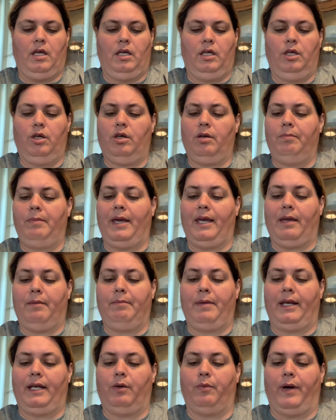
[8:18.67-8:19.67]
You can make it
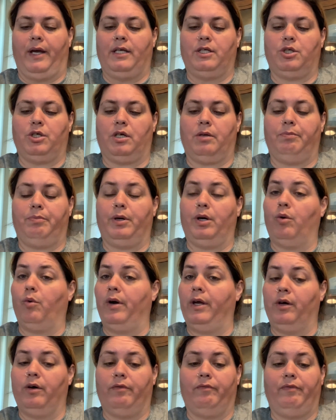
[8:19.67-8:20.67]
many ways. You can put
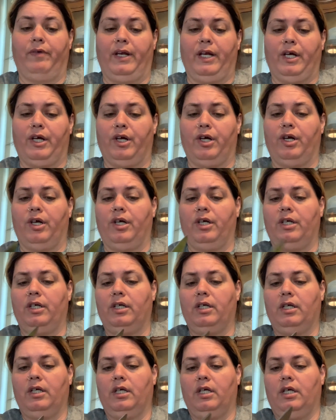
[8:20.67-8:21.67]
oil and vinegar.
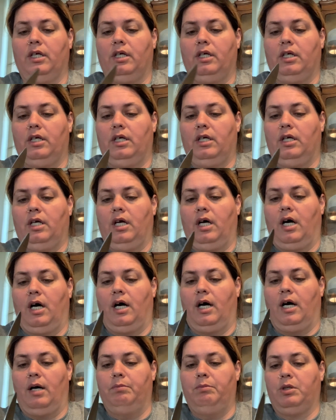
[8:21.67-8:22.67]

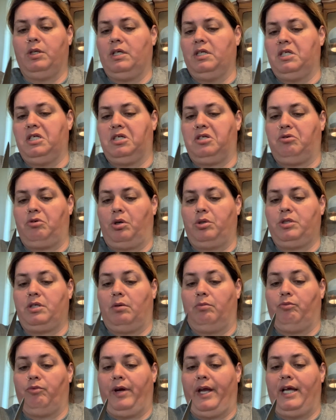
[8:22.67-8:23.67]
You can just throw
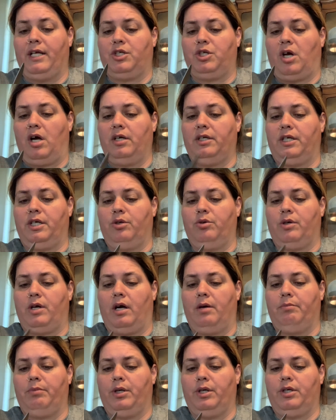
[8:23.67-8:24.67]
some ranch on
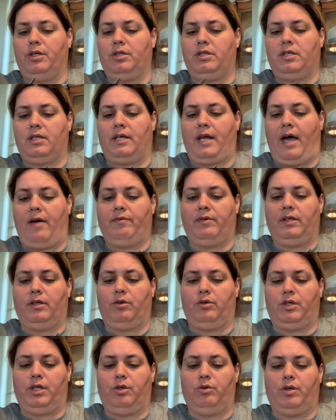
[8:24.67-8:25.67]
cucumbers and have a little
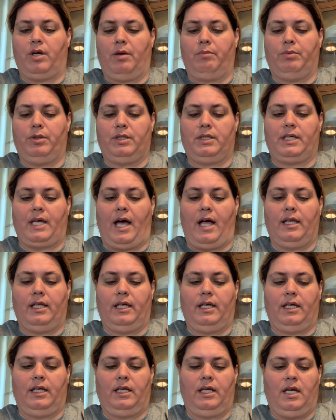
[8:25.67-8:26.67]
cucumber
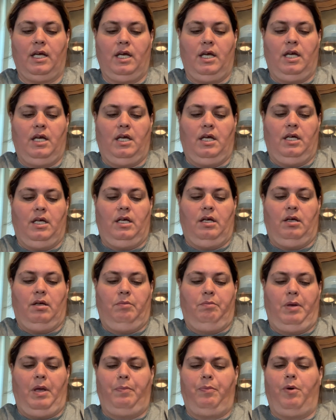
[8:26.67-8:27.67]
salad.
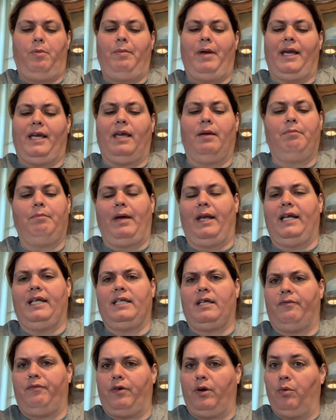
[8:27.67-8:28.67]
People make it many
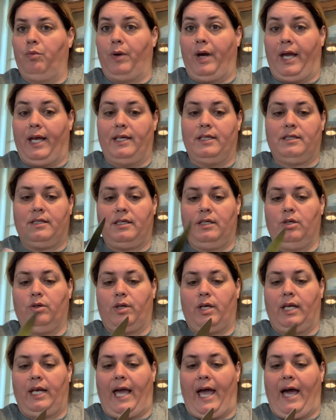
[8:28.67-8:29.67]
different ways. You
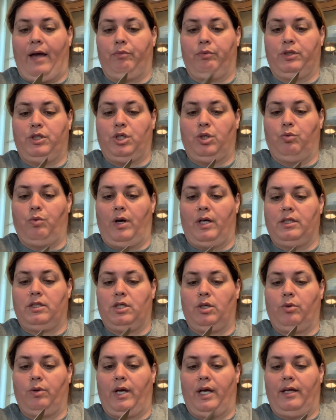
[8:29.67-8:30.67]
can add what you want
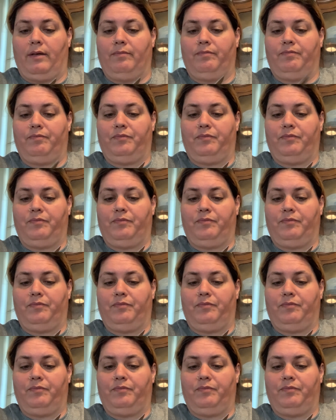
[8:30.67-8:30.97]
to it.